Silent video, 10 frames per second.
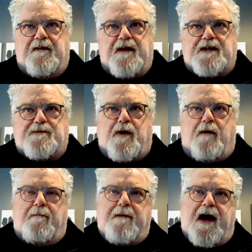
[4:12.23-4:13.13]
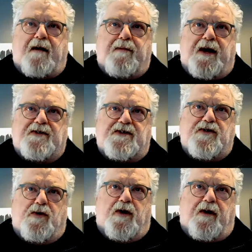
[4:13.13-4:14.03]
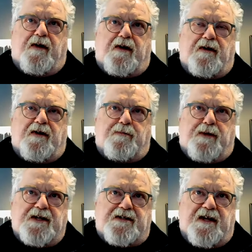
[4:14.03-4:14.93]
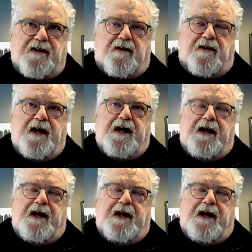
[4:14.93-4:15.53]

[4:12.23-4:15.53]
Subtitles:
that's problematic because it's no longer a clear price signal.